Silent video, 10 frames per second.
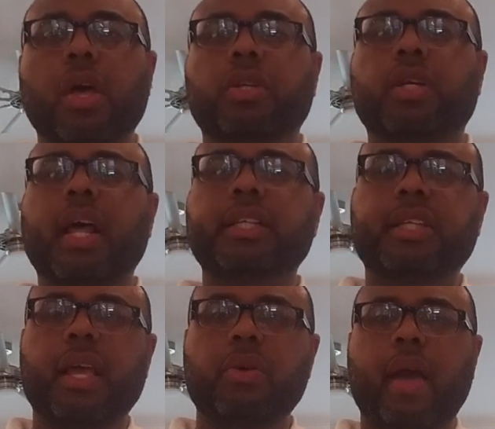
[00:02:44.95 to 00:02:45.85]
So let's
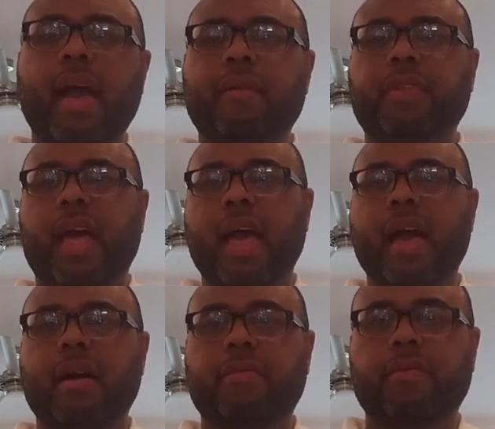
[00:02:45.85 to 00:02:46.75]
say you have to
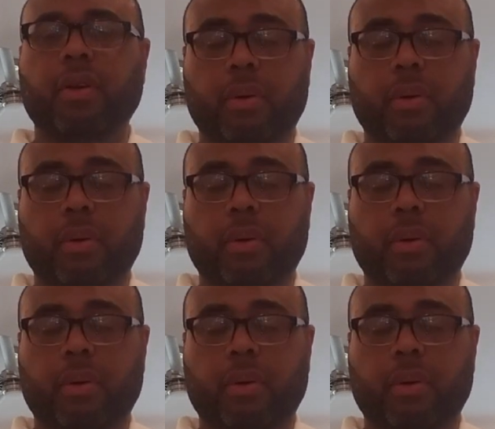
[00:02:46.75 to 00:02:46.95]
have,